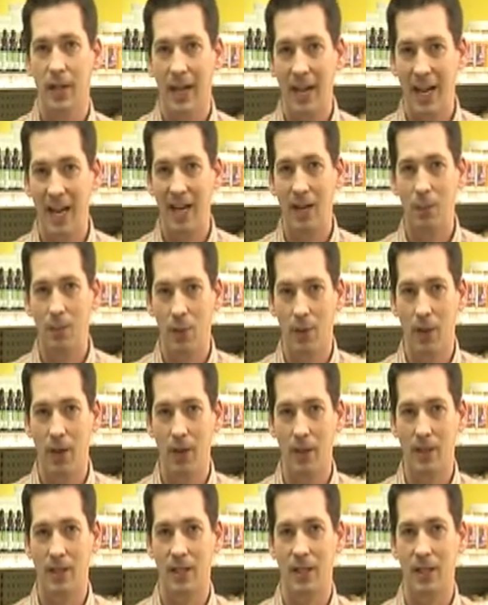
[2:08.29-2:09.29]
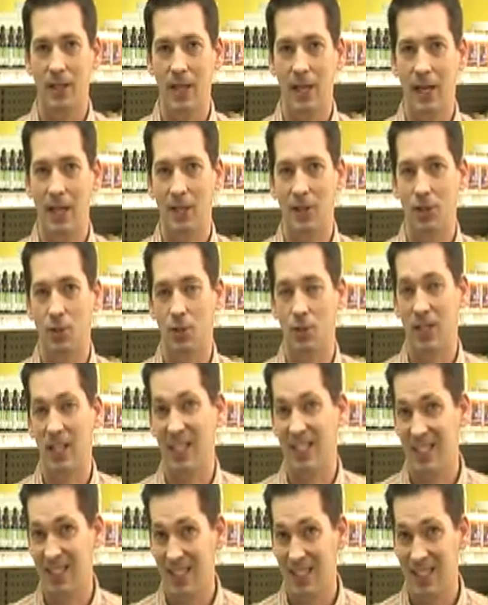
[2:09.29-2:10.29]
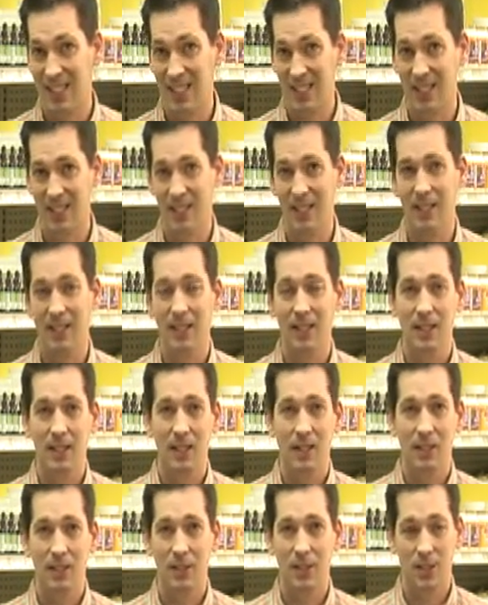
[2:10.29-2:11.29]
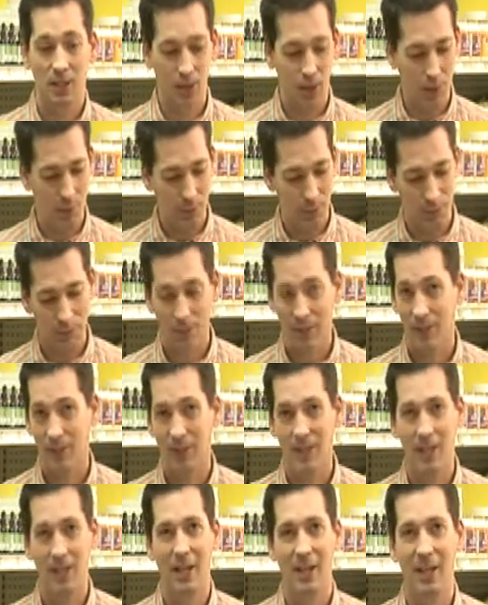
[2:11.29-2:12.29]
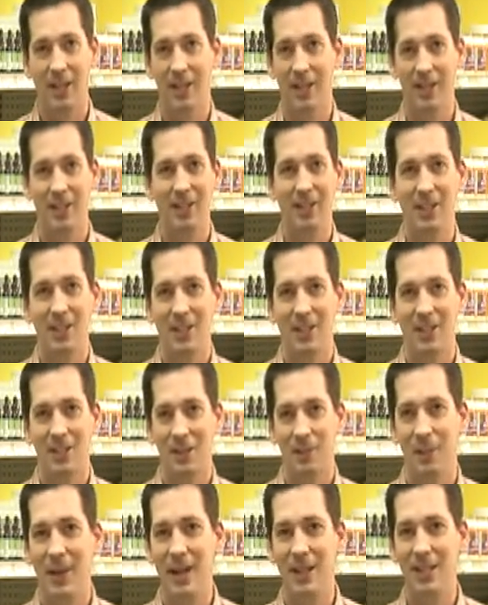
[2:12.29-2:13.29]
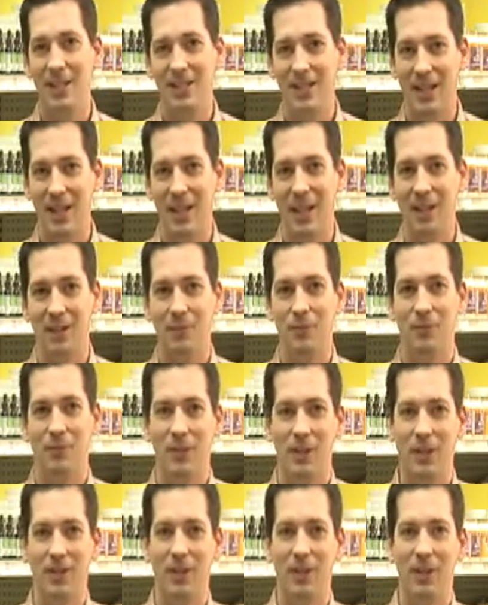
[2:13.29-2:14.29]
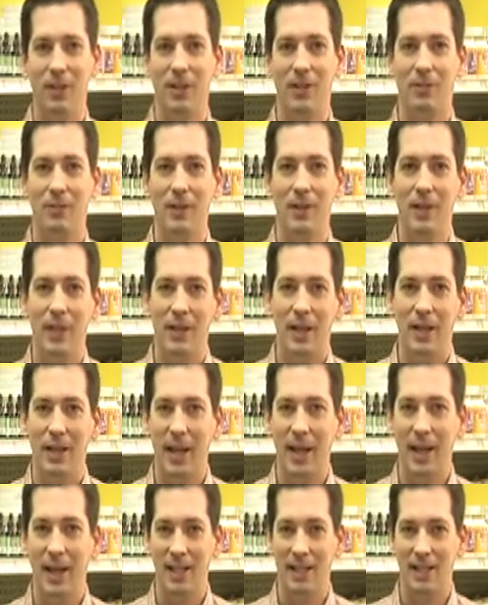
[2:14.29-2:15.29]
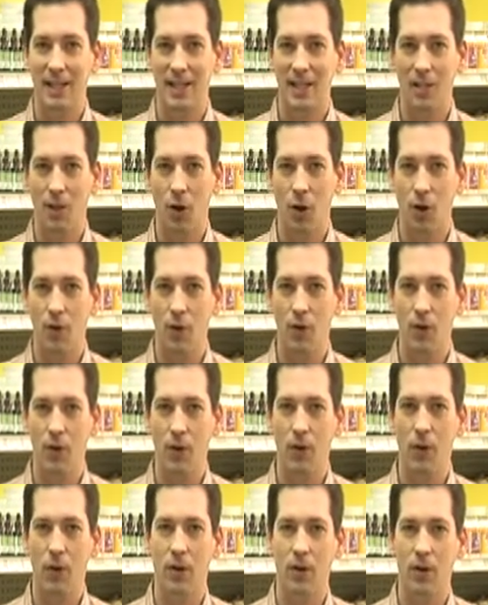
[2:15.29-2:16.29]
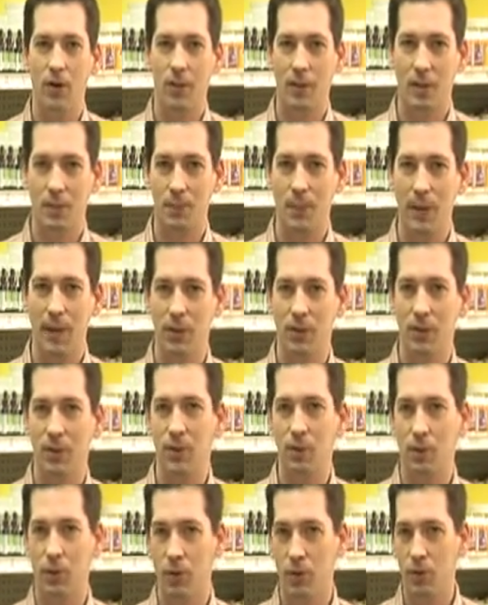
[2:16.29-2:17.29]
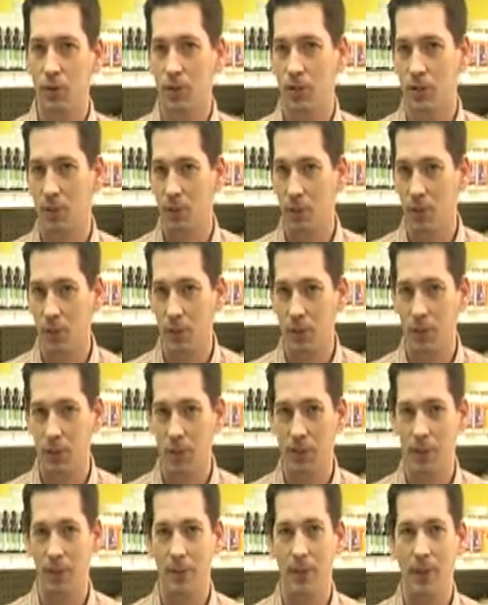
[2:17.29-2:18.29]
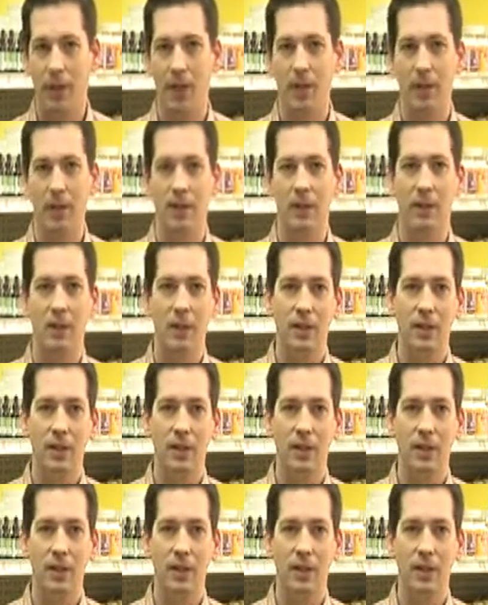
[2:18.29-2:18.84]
and prostate cancers and cysts. So, yeah, it's an amazing item. Very good. It acts as an overall expectorant, reduces mucus in the body,